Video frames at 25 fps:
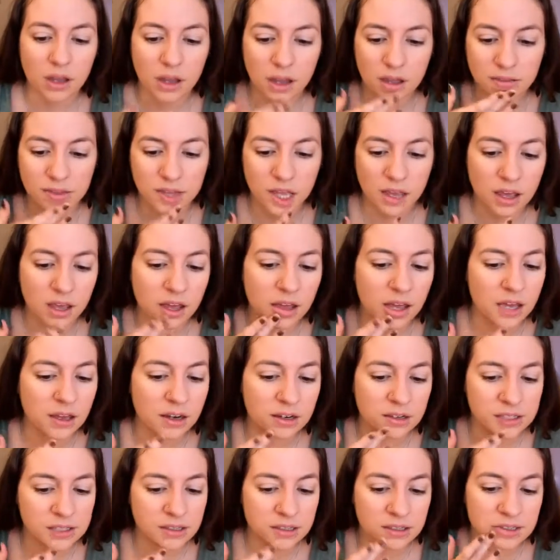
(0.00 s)
And
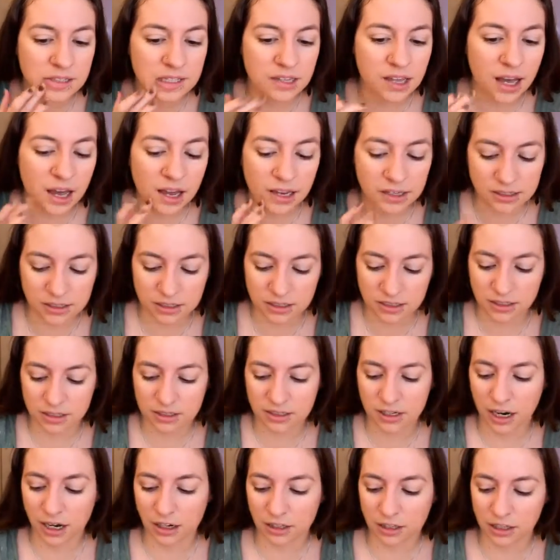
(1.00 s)
then since that didn't
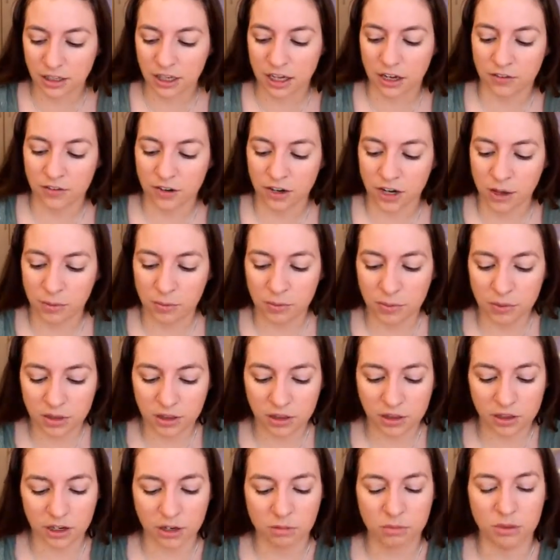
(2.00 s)
entirely cover up
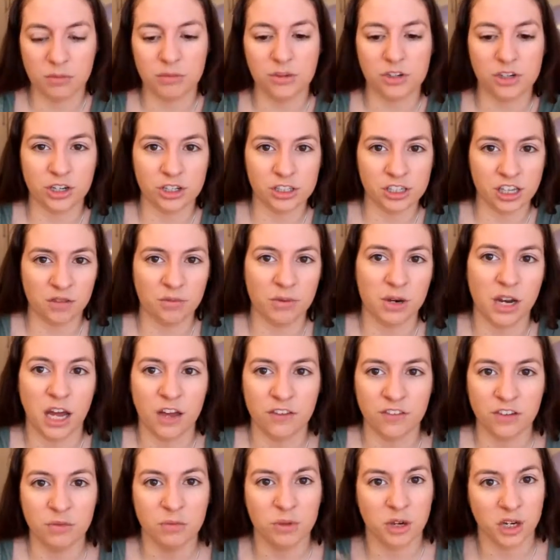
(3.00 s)
the little blemishes I've been
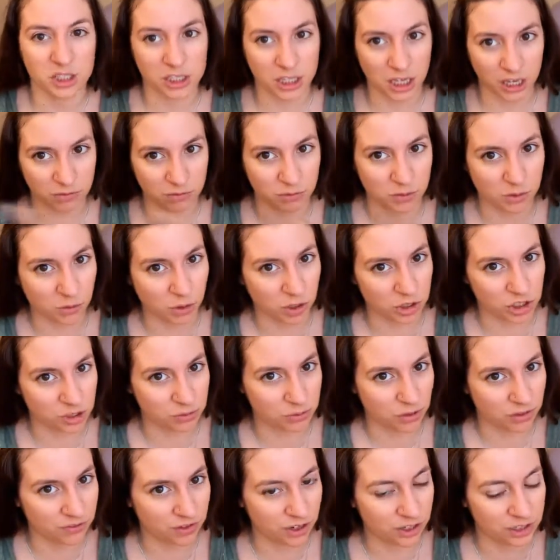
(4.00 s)
having because I haven't been
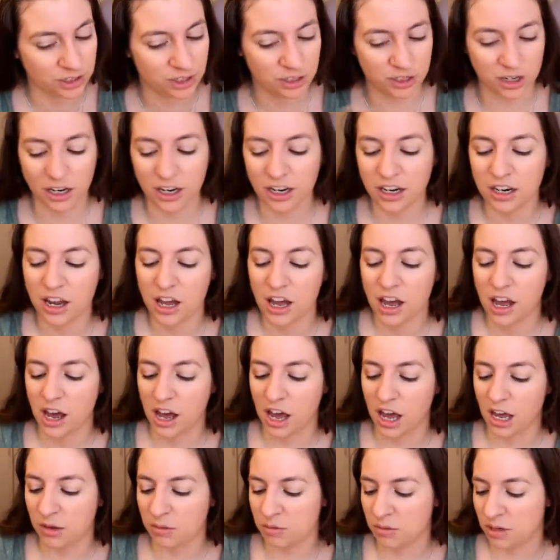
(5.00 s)
washing my face at night,
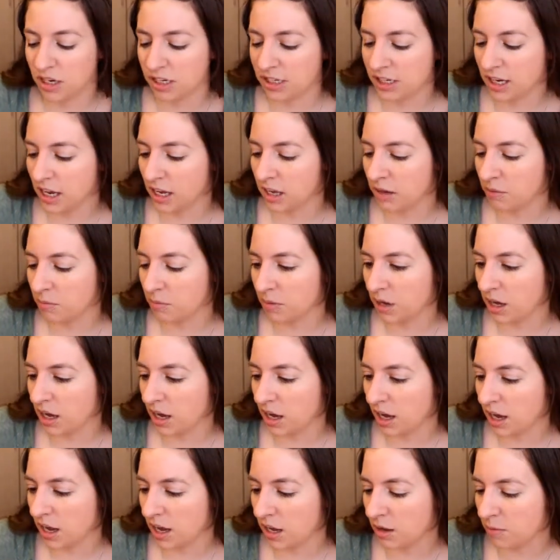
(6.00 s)
I'm going to take
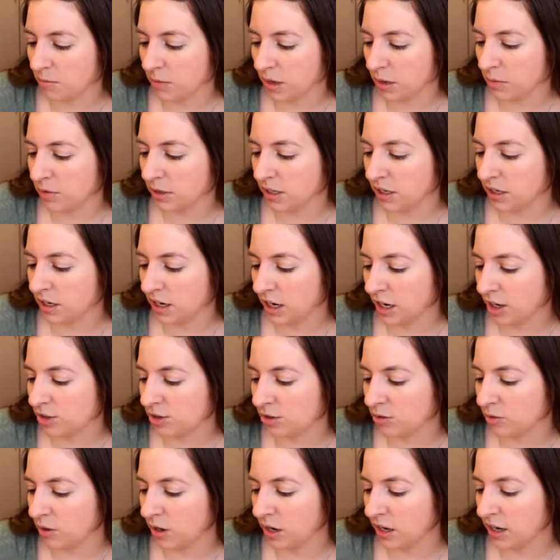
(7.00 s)
my Maybelline
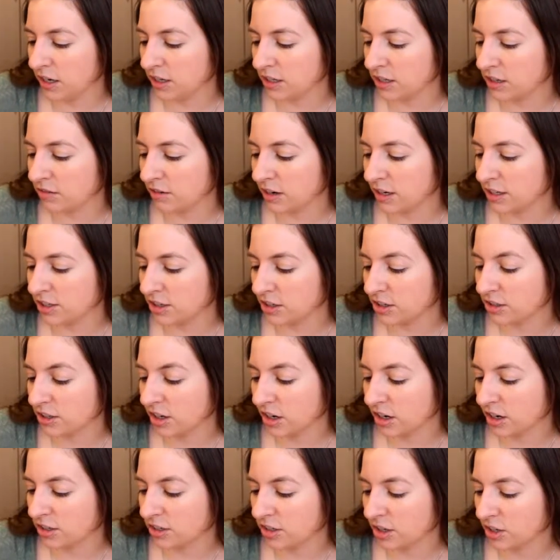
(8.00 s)
Age Rewind Eraser
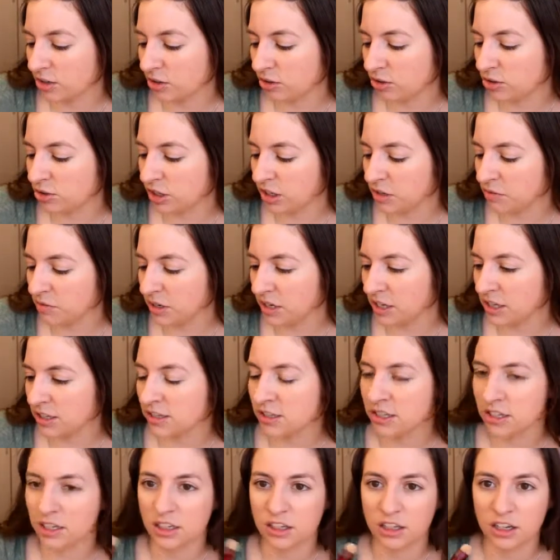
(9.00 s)
Dark Circle Treatment
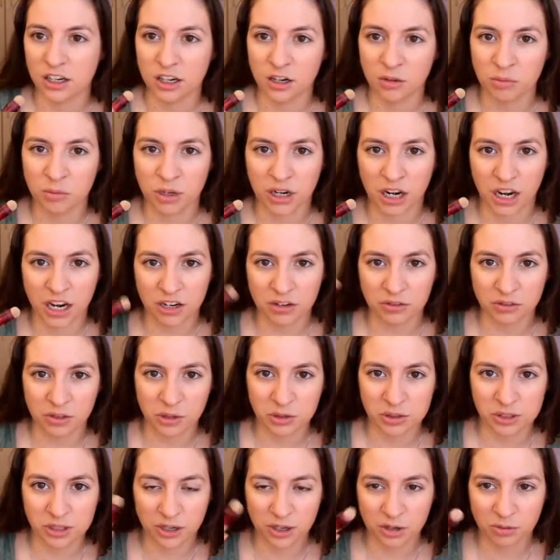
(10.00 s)
Concealer, but I don't
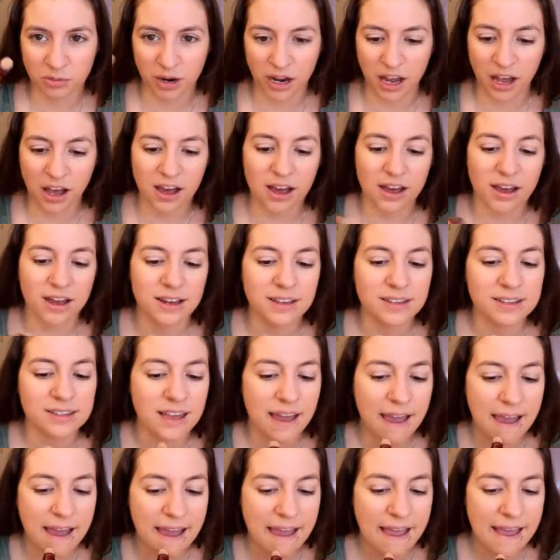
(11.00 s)
use it under my eyes,
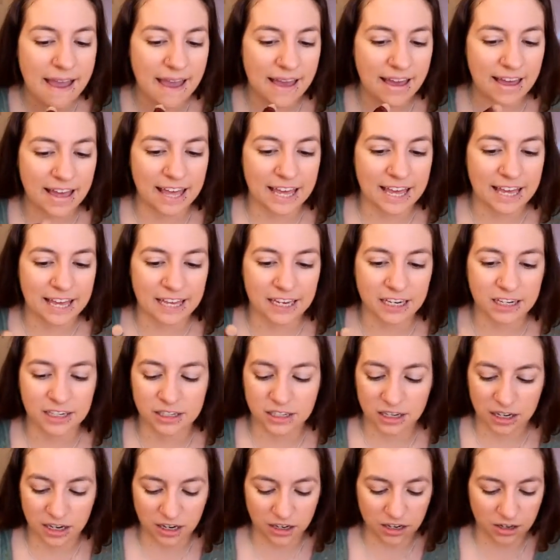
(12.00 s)

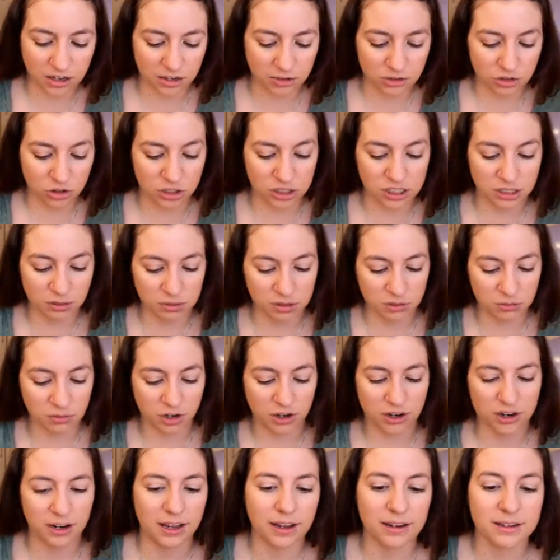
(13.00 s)
and twist up some
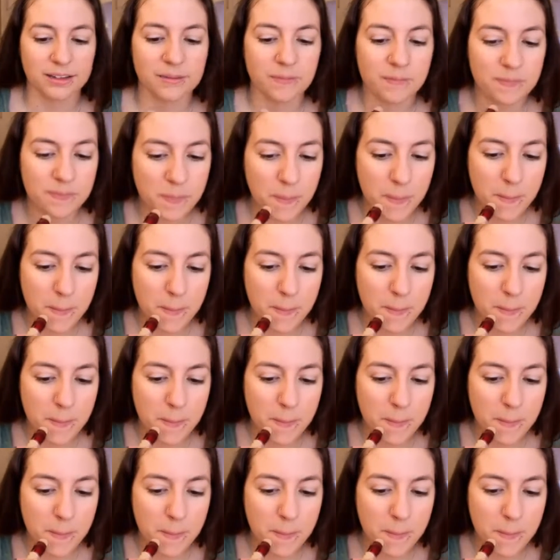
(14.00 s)
product